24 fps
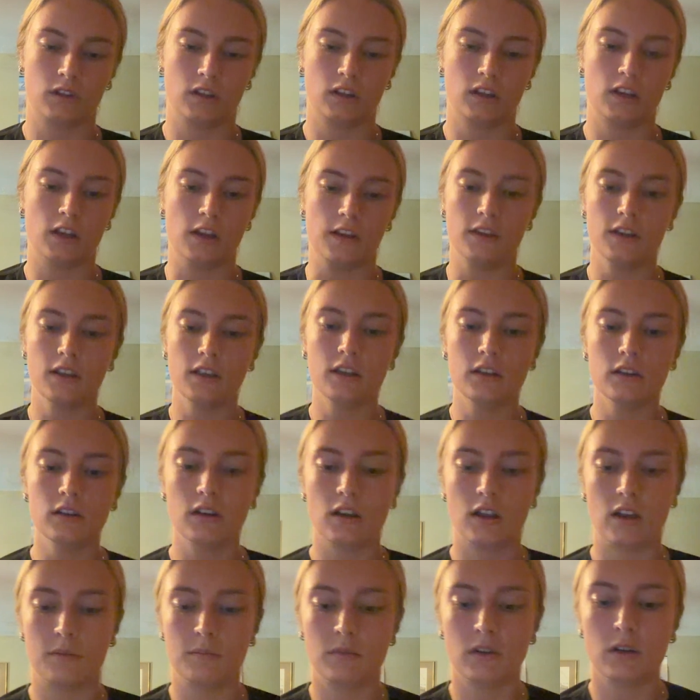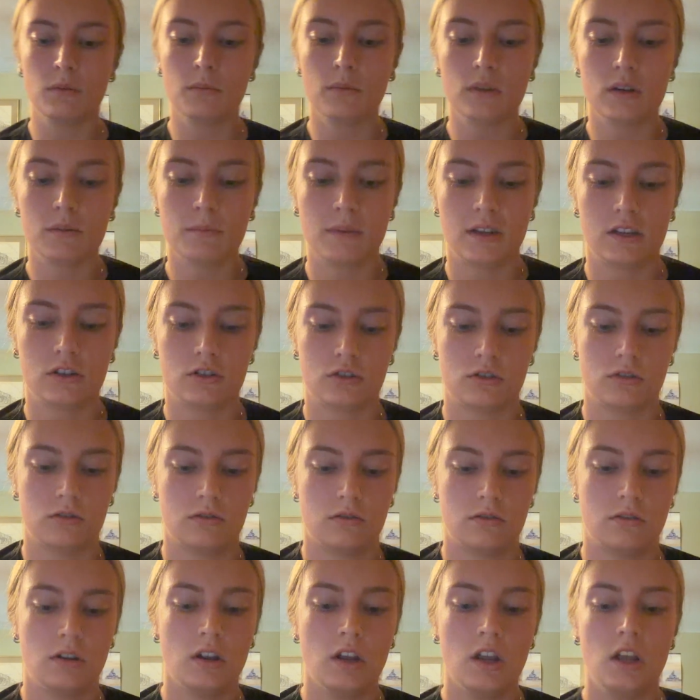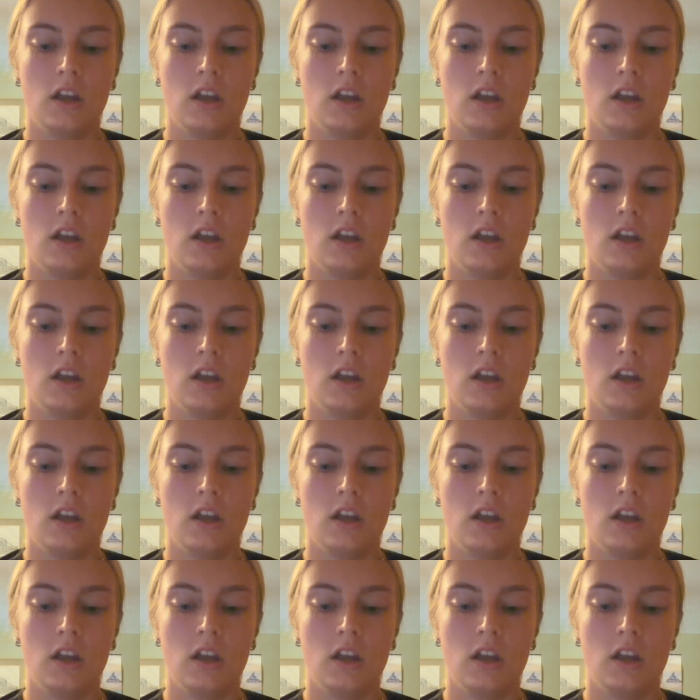And then I'm going to want to make sure